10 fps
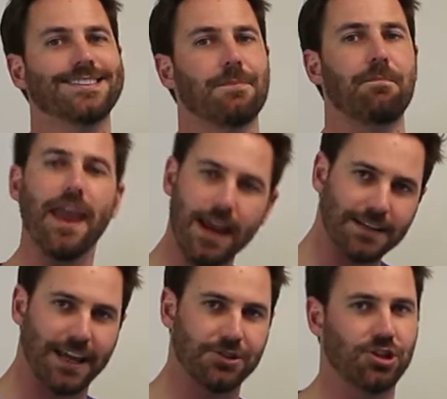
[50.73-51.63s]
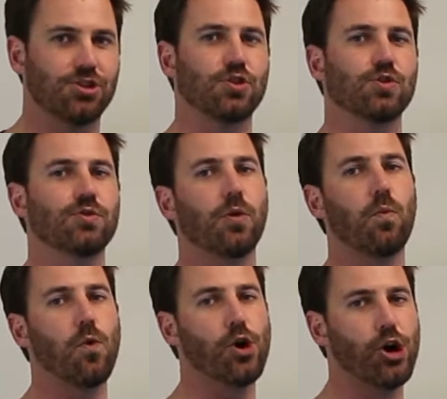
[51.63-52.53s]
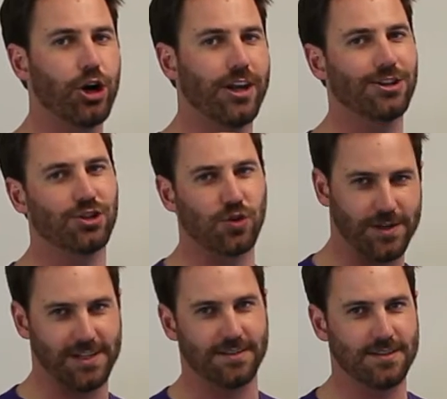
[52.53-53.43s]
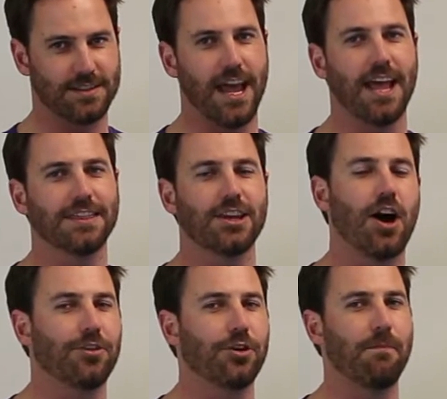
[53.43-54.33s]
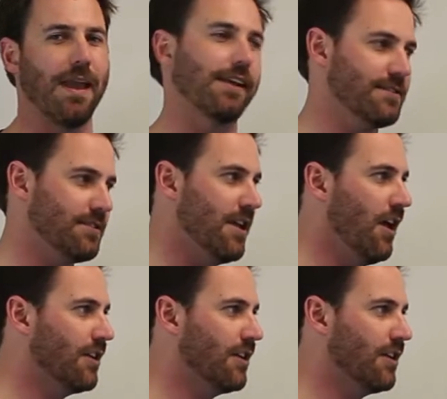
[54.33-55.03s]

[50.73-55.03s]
is to pay attention to the word choices that the author makes.